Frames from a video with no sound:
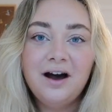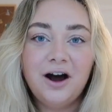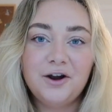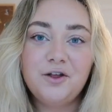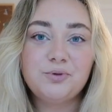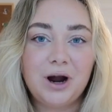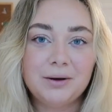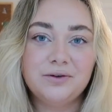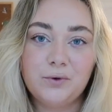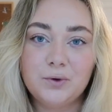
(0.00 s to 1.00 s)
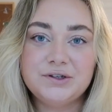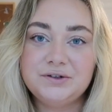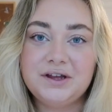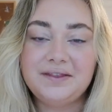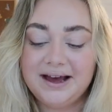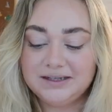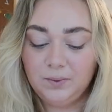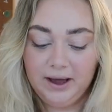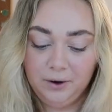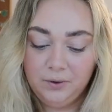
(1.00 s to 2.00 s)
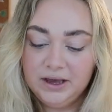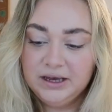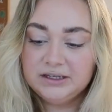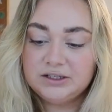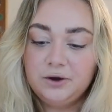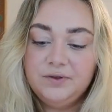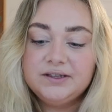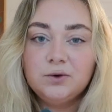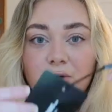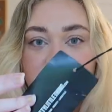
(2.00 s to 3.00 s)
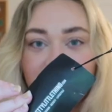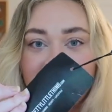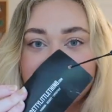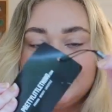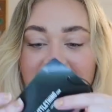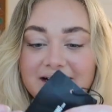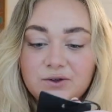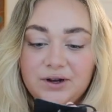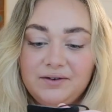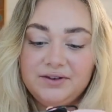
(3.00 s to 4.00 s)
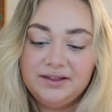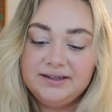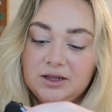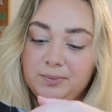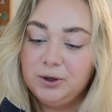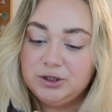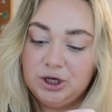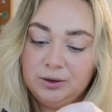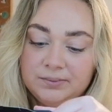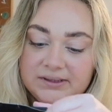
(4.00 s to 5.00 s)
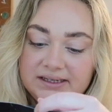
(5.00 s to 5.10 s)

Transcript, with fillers: I know that Primark have also done that as well. So this also had the tags on and everything. These are the bottoms.